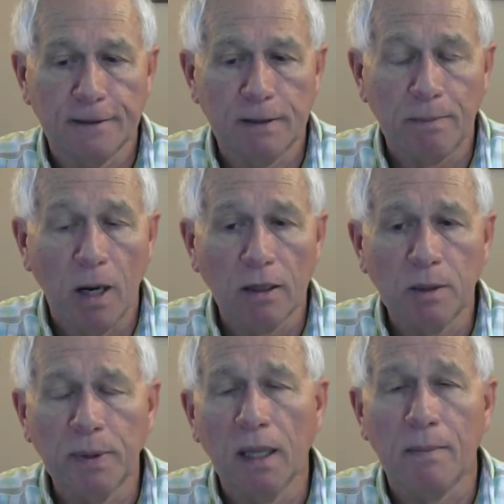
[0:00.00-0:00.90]

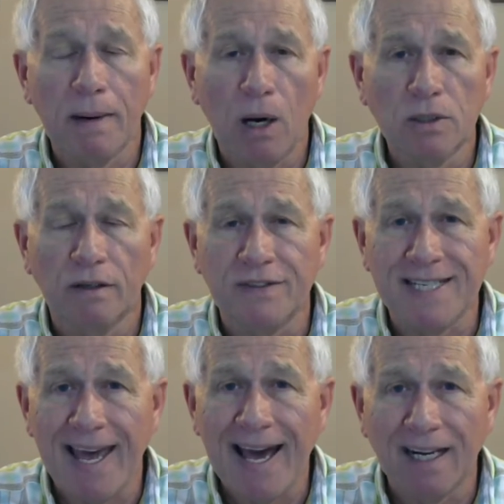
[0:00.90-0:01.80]
amount of
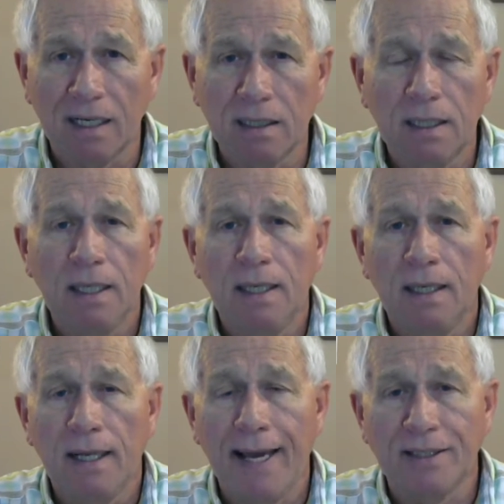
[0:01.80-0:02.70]
data
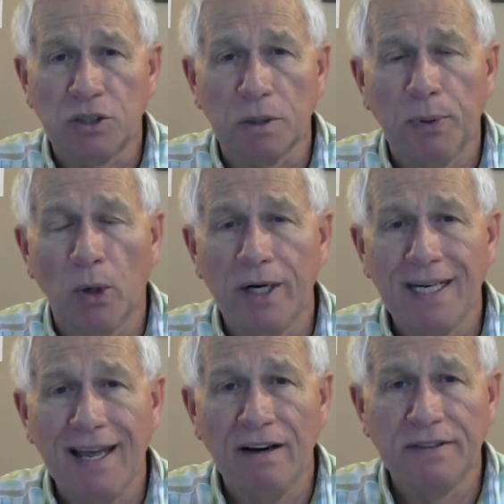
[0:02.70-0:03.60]
as
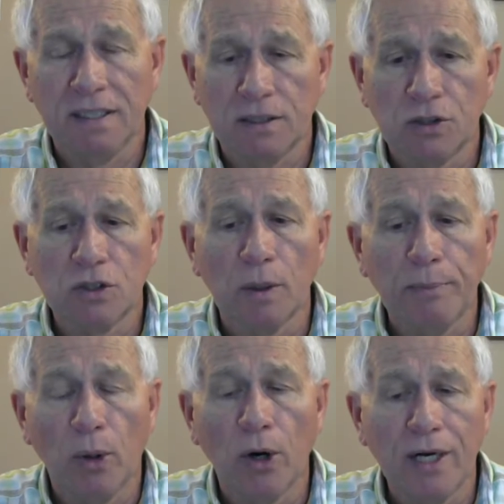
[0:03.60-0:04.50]
supporting evidence
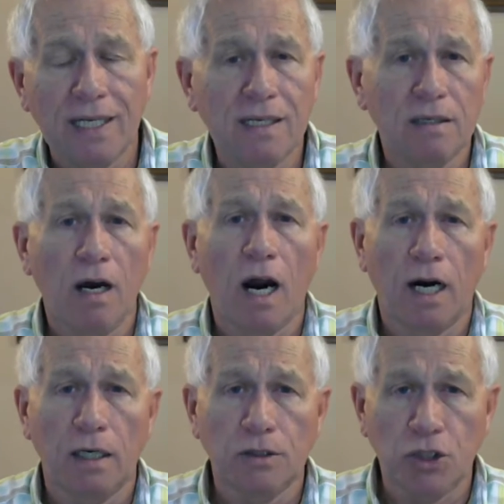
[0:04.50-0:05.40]
supporting
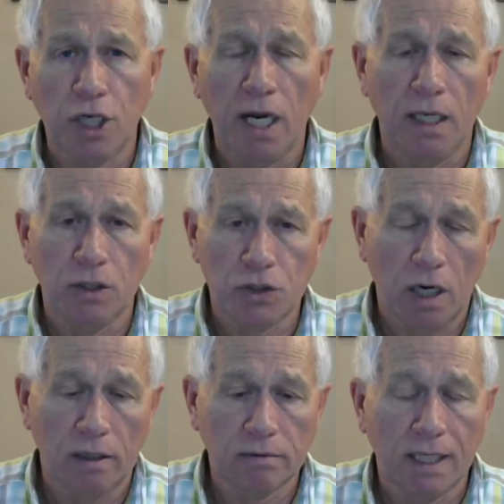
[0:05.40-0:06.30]
our change,
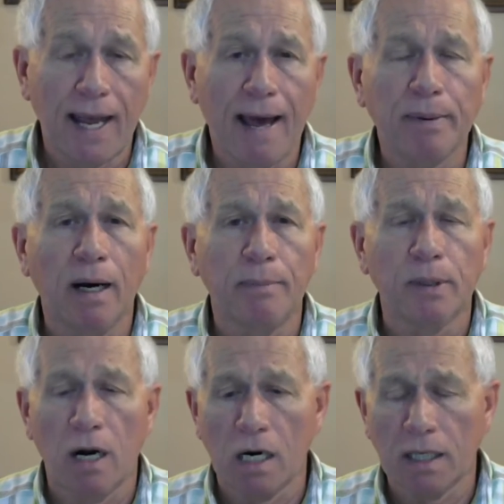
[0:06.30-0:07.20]
our gap up
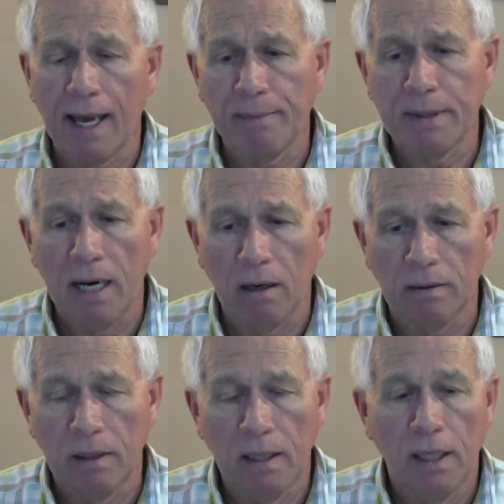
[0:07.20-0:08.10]
or our gap
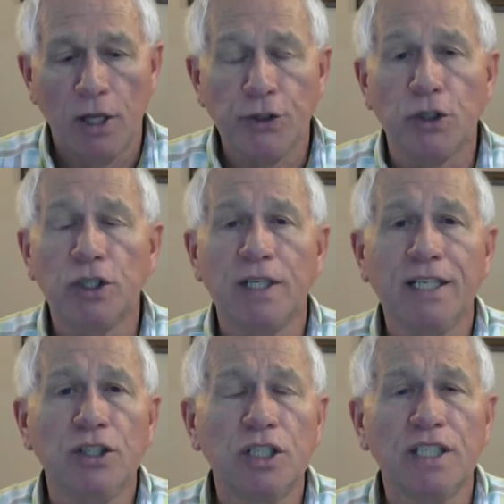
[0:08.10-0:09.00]
down. You
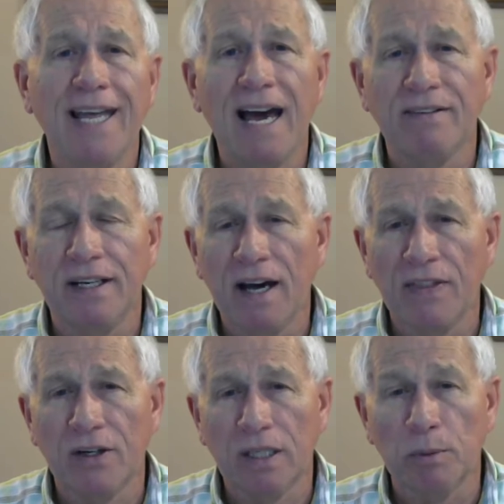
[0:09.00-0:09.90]
couldn't have
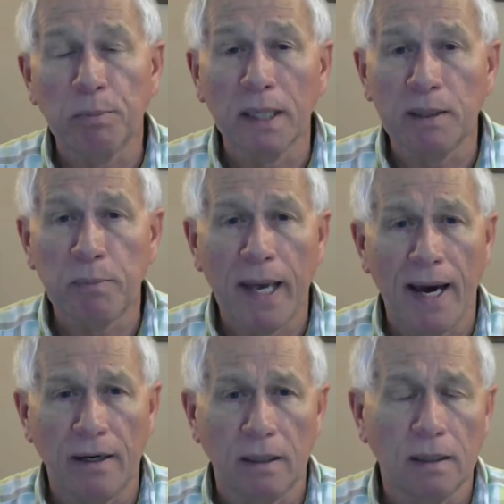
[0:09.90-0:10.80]
another complete
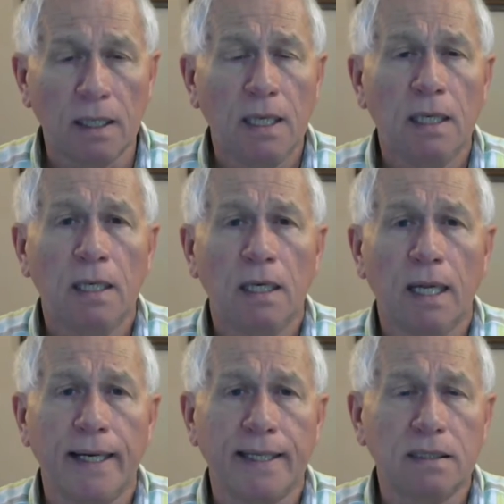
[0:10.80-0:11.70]
pattern
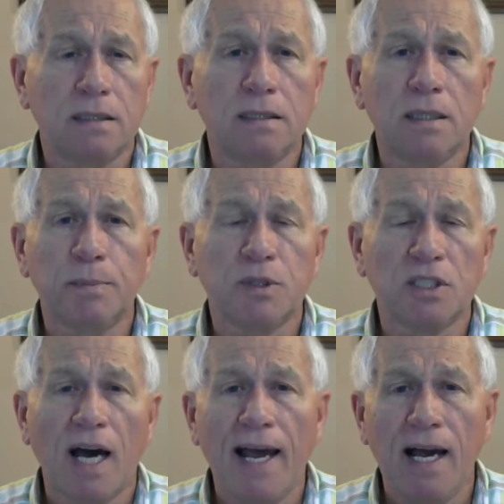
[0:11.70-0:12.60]
like zip
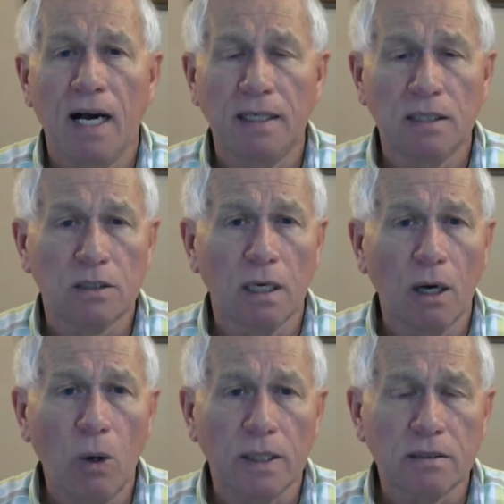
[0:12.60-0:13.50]
Zion is
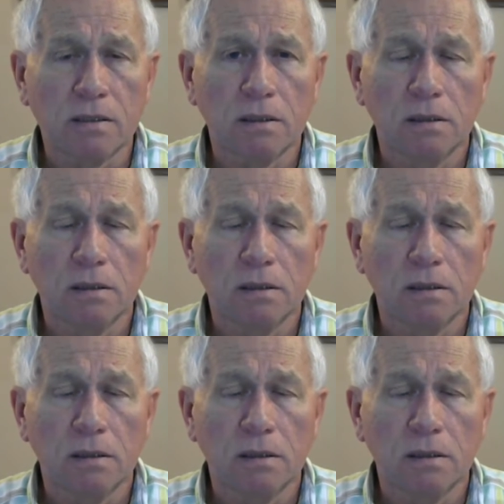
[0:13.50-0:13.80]
lowest,